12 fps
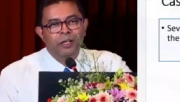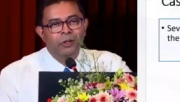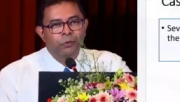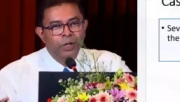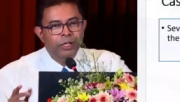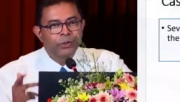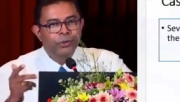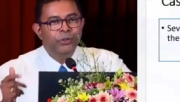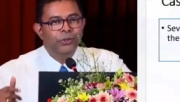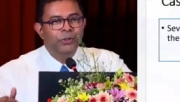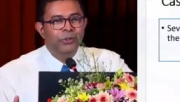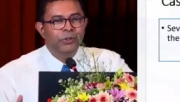What do
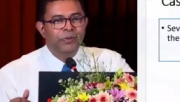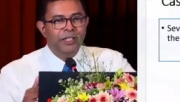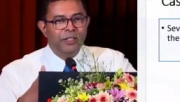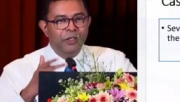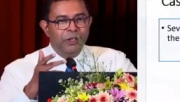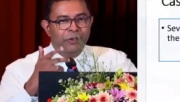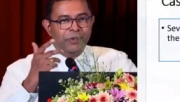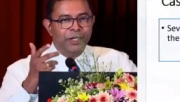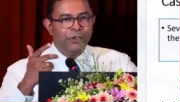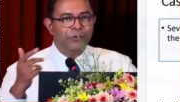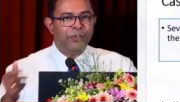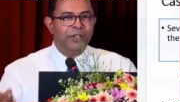you do when
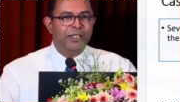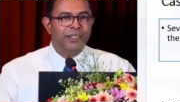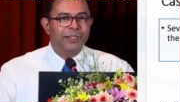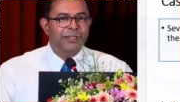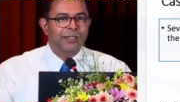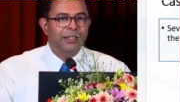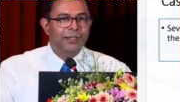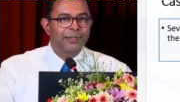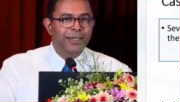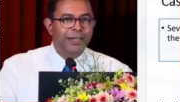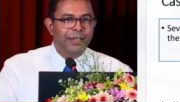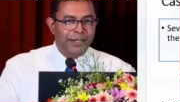one of your nurse colleagues
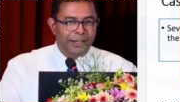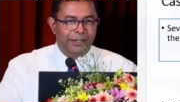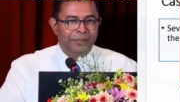get ill?